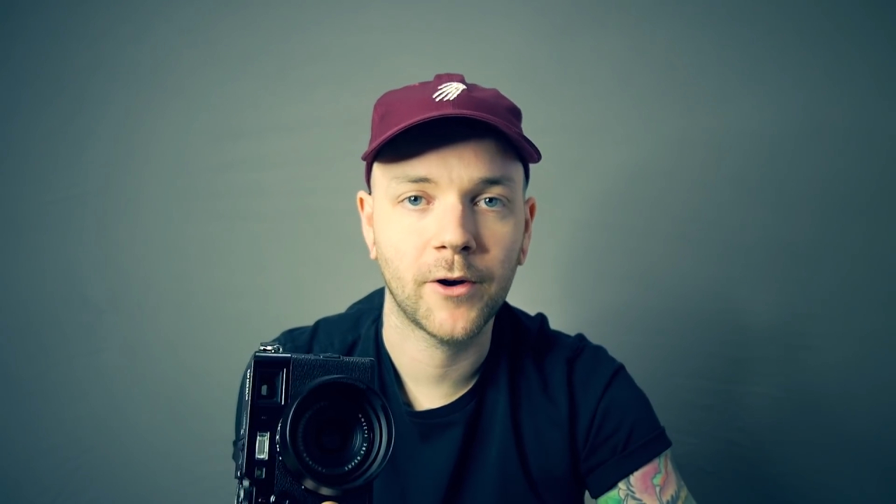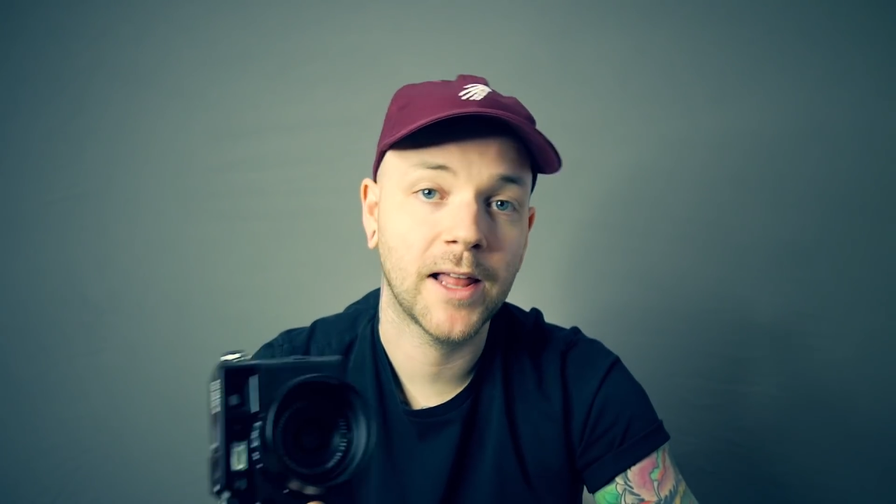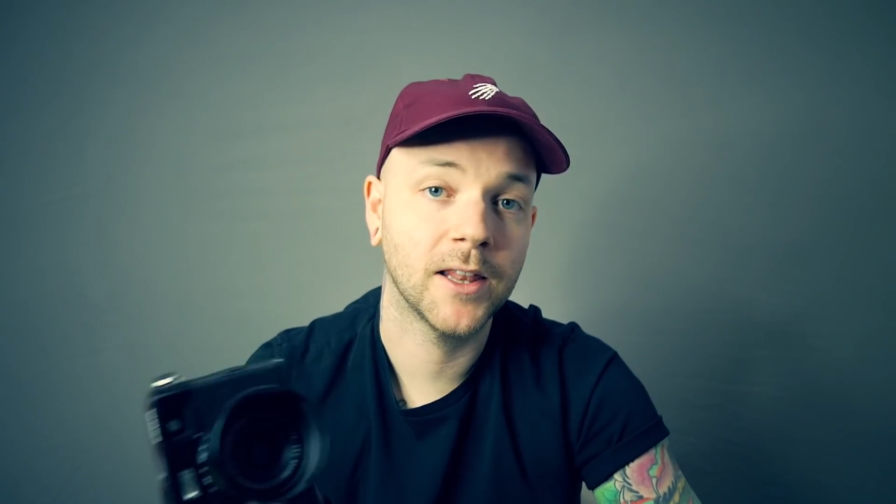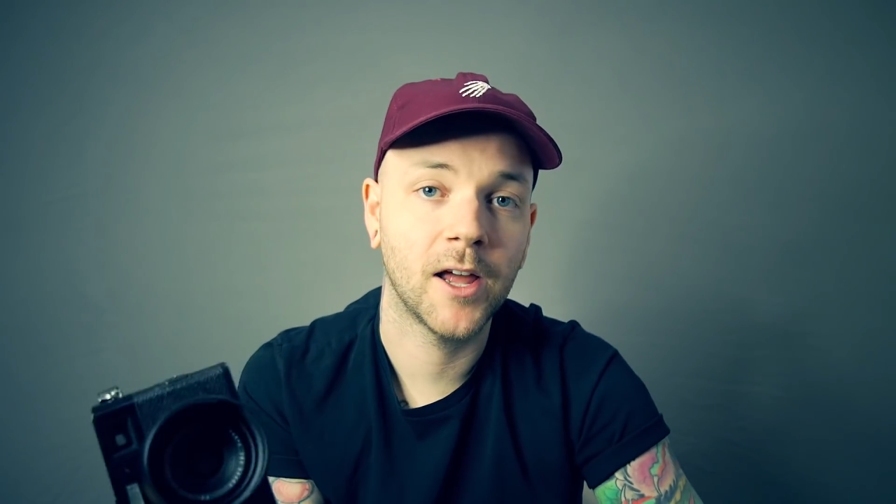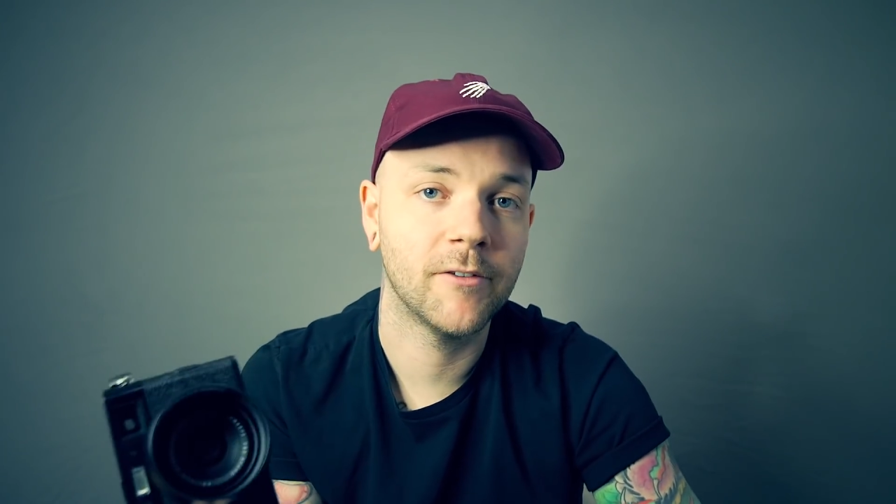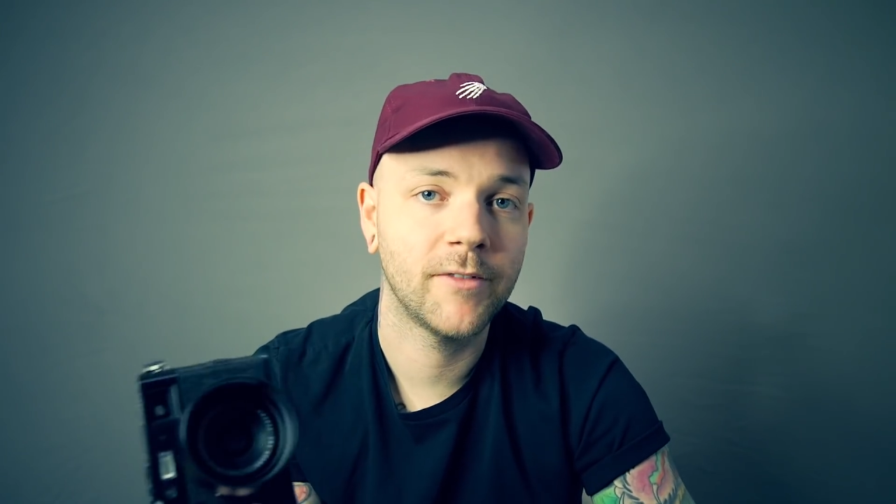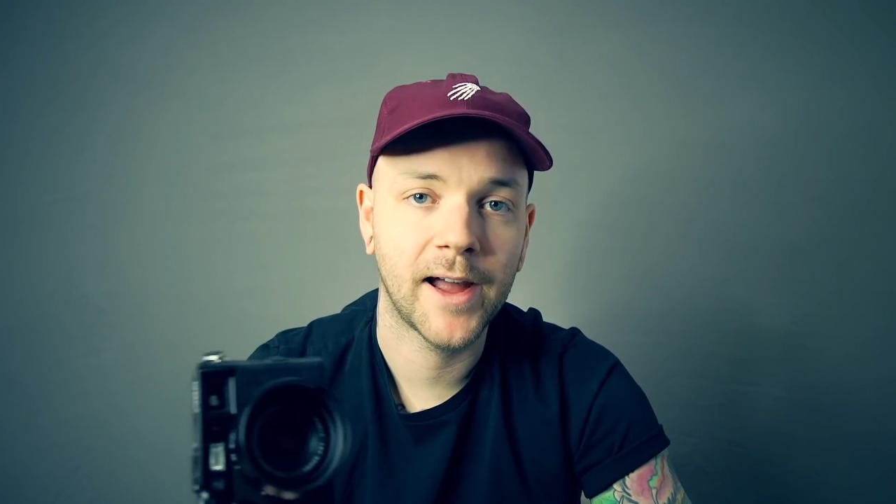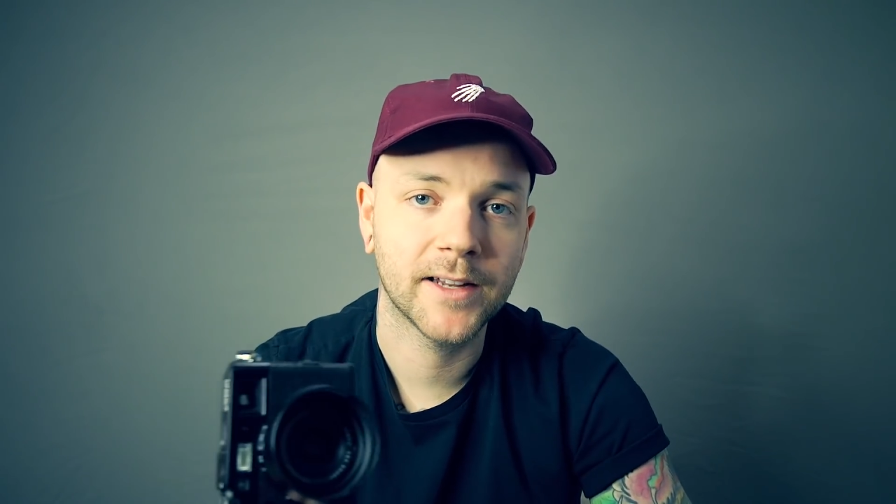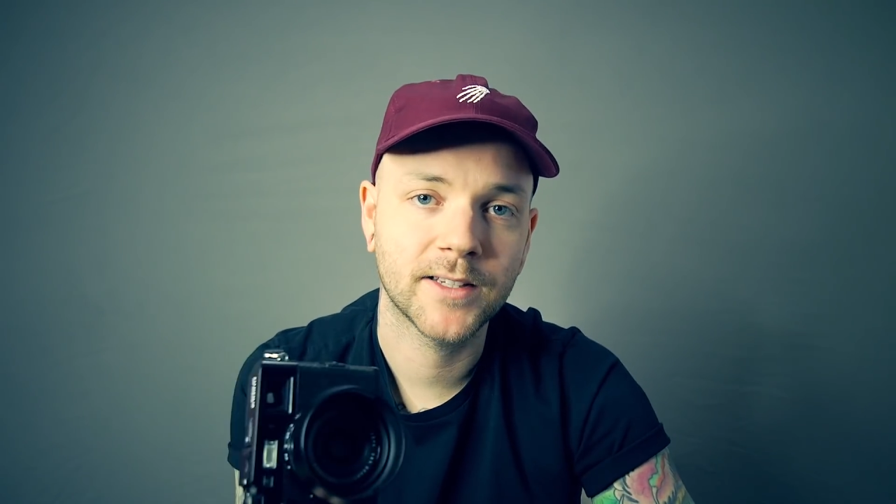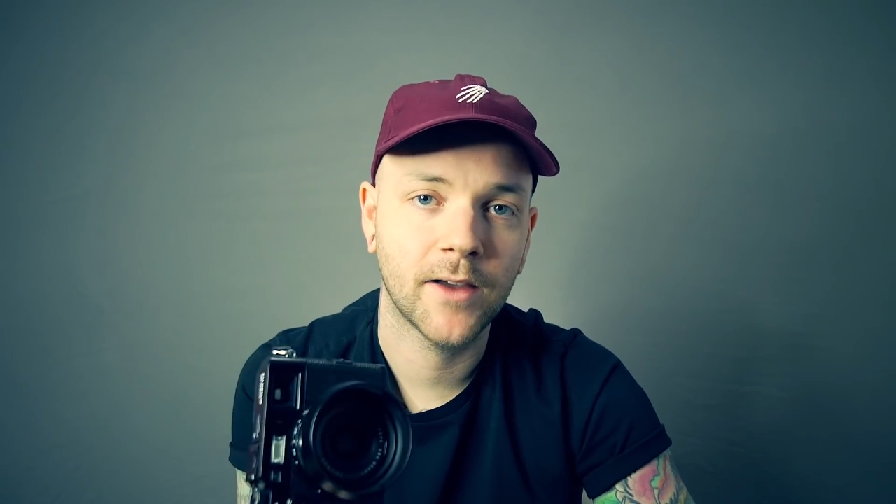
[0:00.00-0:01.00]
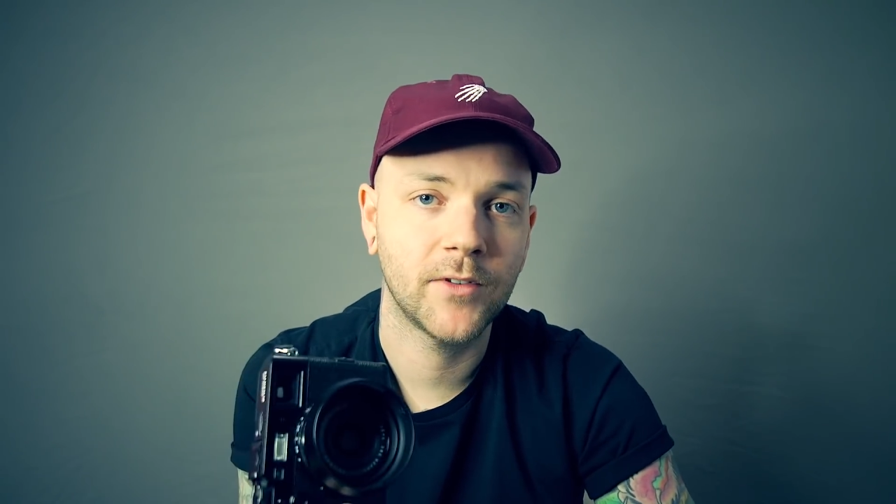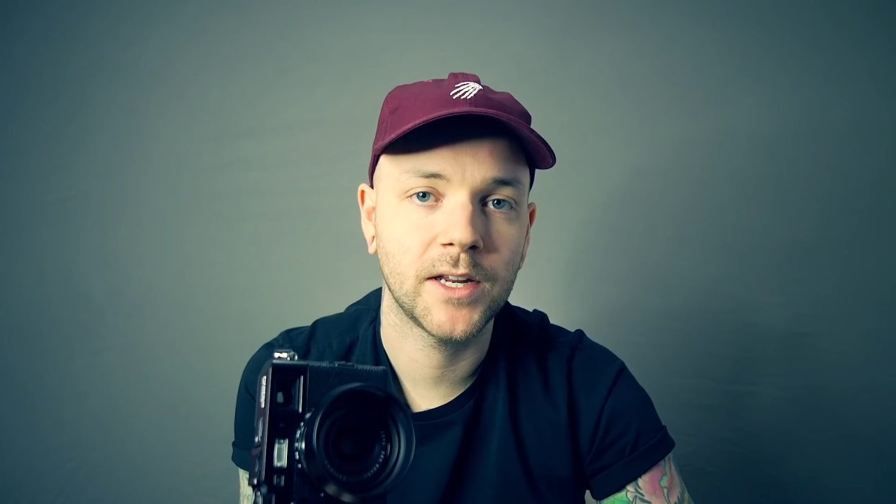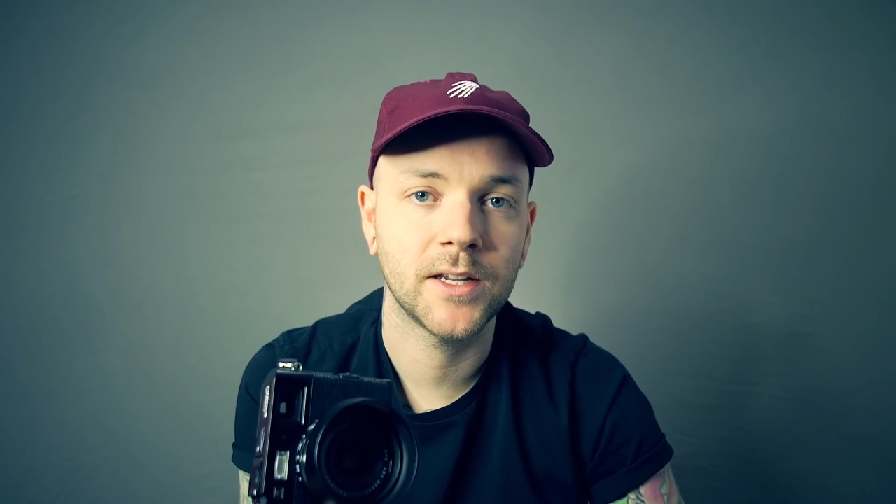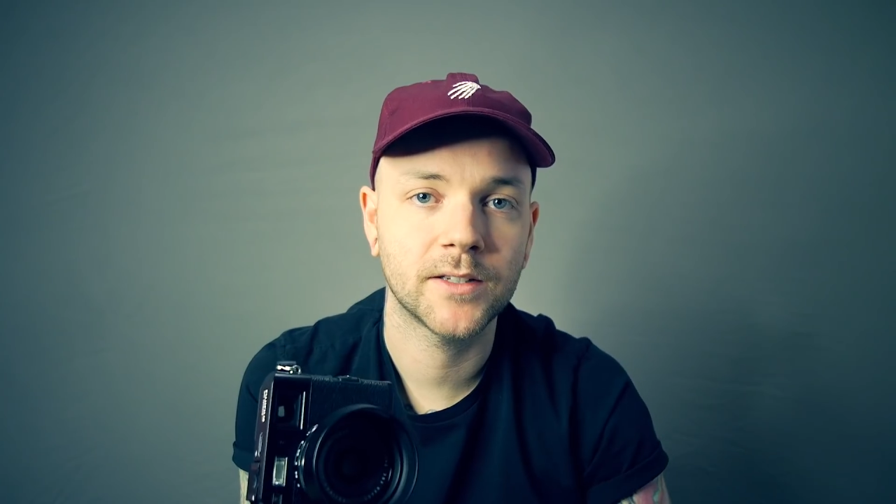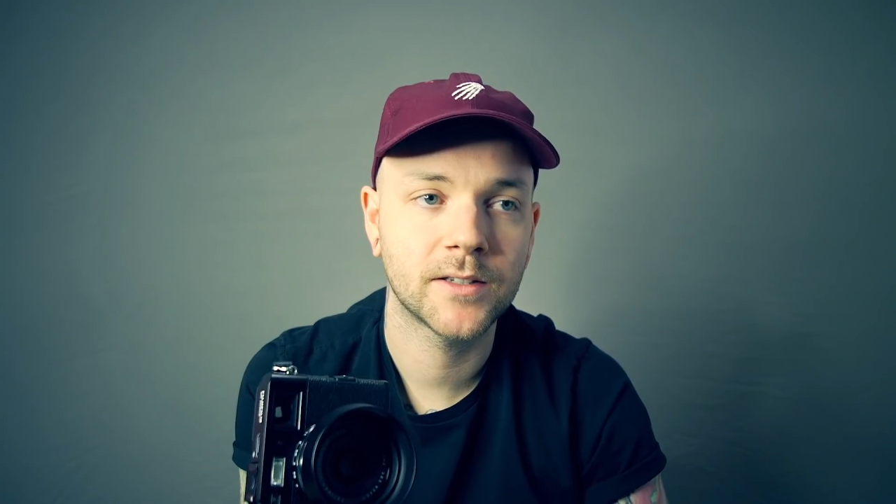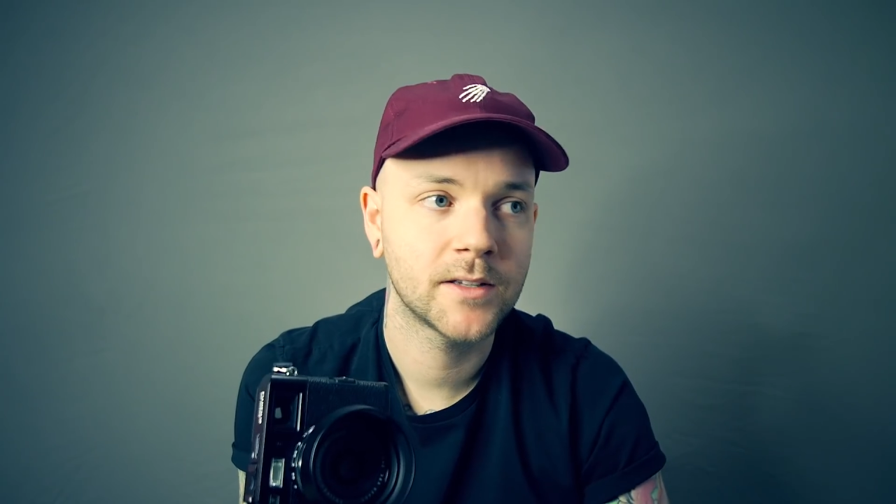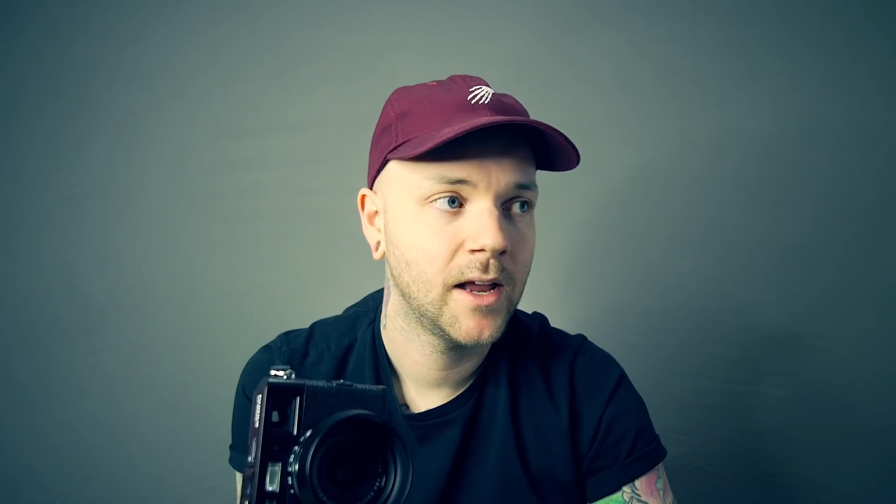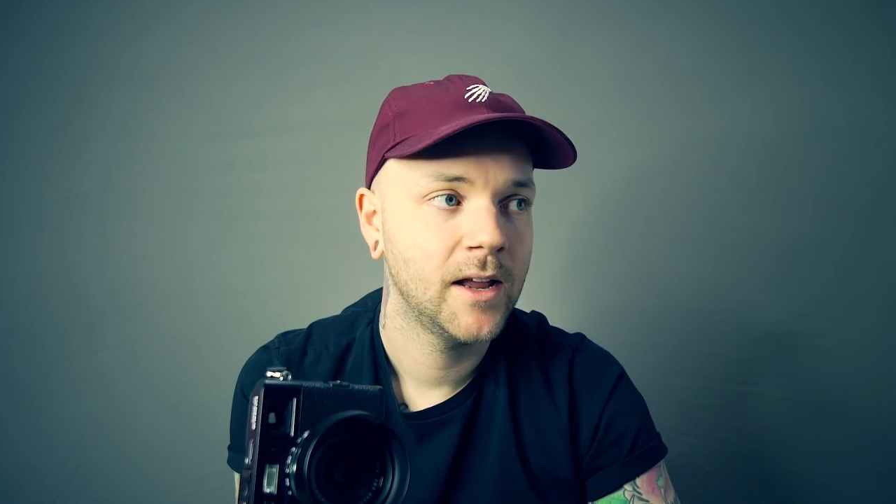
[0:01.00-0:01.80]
I love that 70s